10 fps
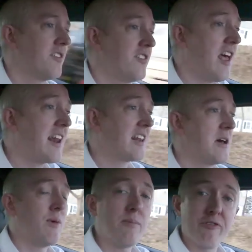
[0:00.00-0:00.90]
setting
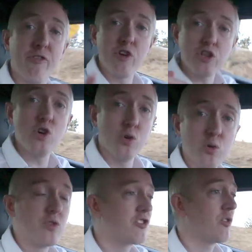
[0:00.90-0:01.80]
them up for
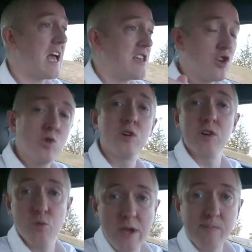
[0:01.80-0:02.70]
you so that you
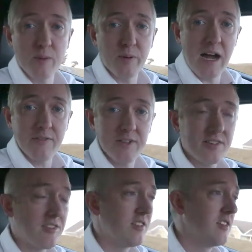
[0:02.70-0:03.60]
could reap the
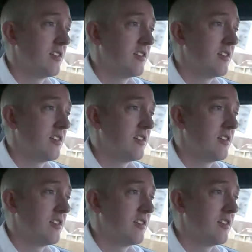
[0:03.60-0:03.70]
profits.